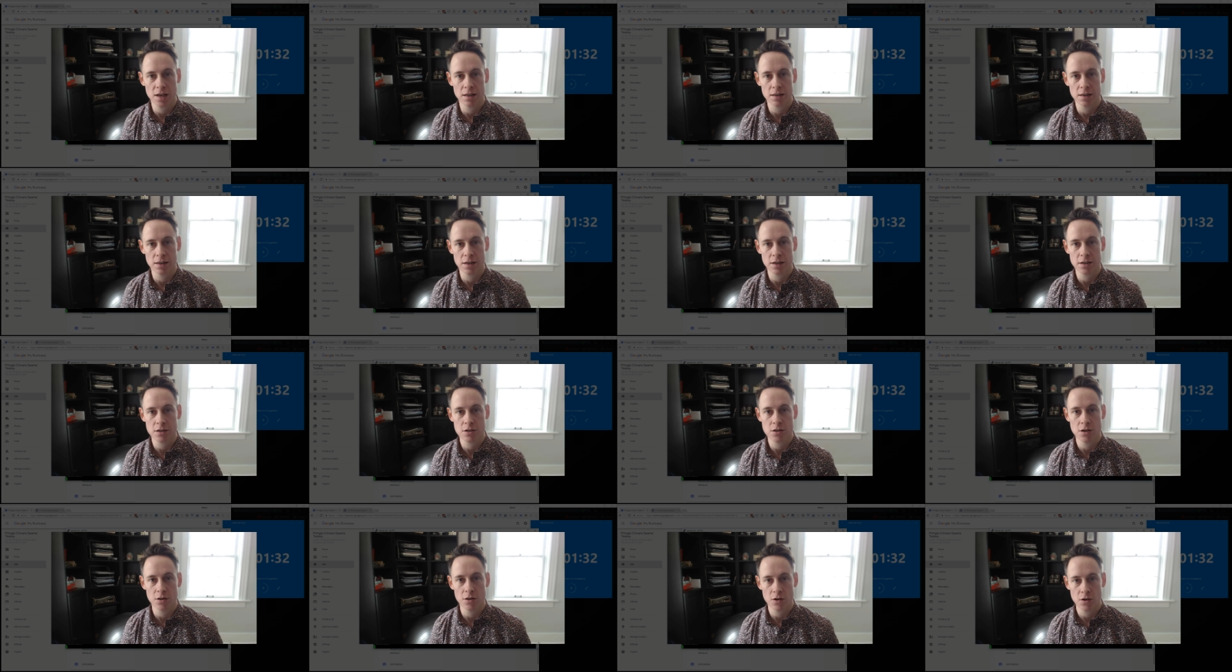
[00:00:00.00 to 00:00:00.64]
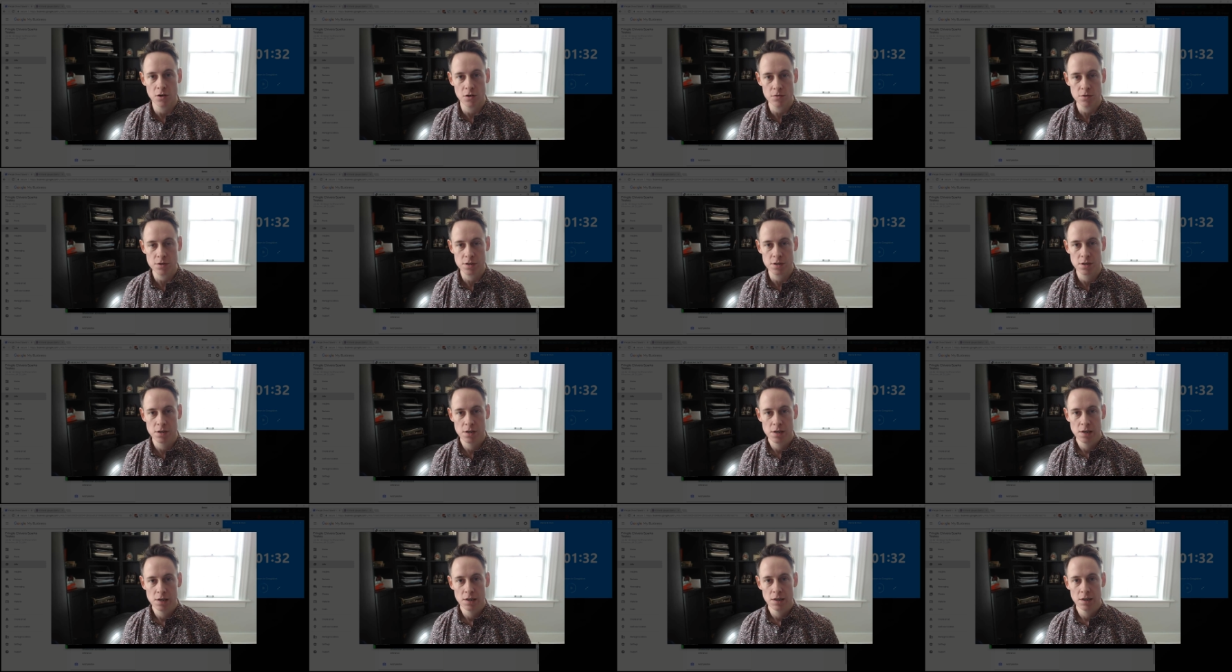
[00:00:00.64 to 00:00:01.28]
and link to those
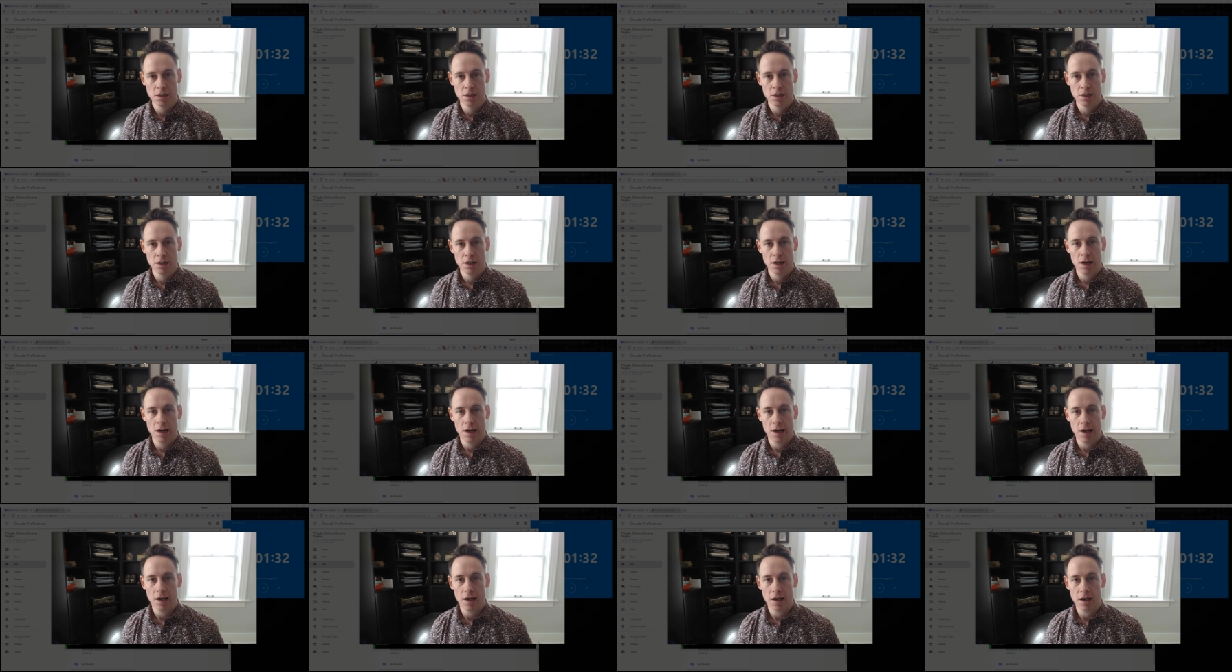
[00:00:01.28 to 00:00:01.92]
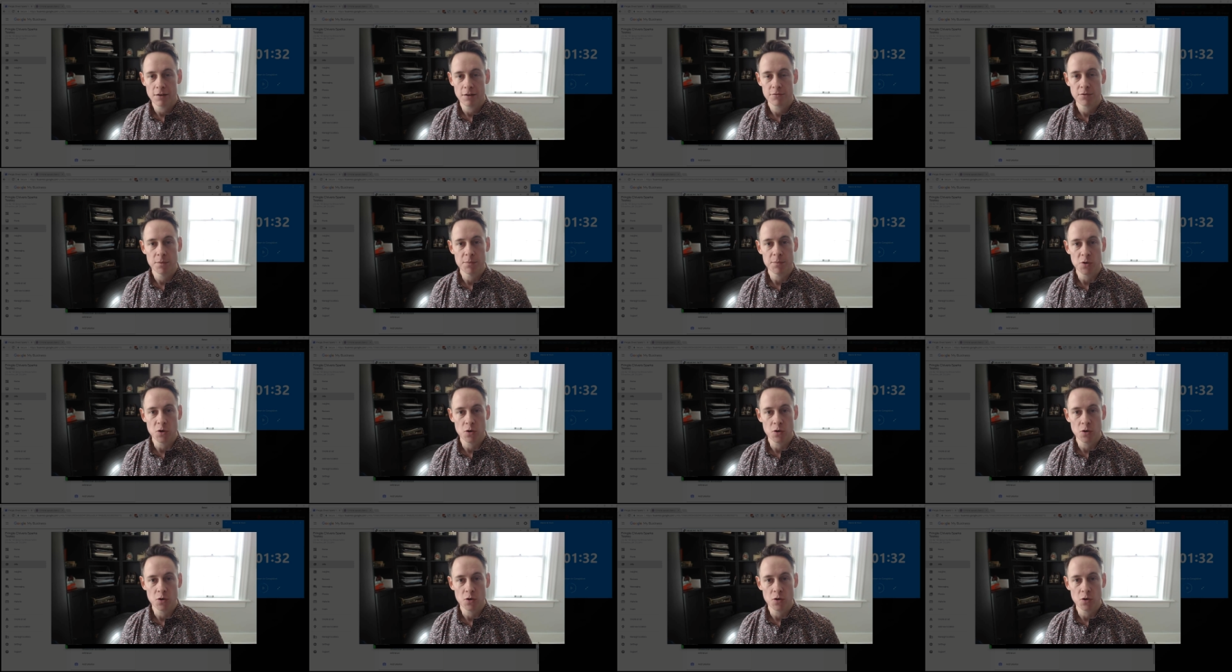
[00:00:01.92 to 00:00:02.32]
from